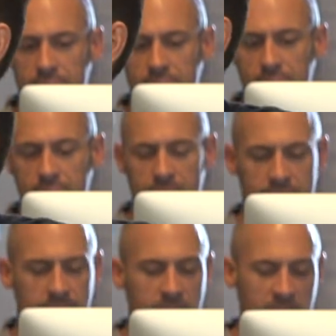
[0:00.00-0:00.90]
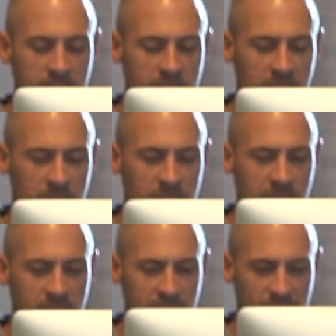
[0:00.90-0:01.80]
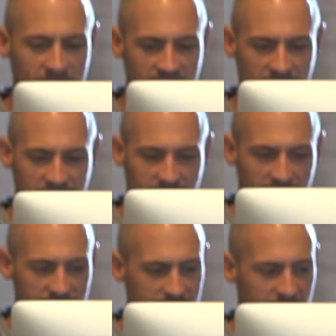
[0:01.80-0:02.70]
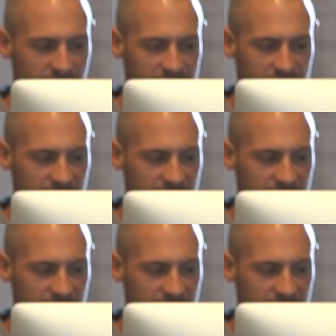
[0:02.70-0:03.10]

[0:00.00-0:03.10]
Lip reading: This person isn't speaking.